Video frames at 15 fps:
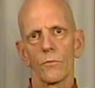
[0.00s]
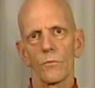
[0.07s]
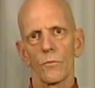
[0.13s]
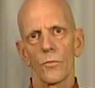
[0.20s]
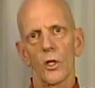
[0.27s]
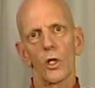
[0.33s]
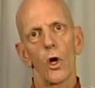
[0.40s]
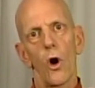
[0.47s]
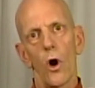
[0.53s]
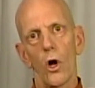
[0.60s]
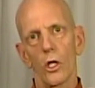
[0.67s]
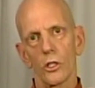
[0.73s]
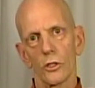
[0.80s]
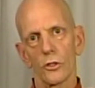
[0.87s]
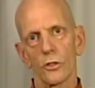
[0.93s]
the
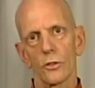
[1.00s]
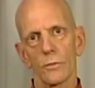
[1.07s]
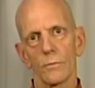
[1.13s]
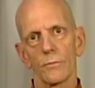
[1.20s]
cause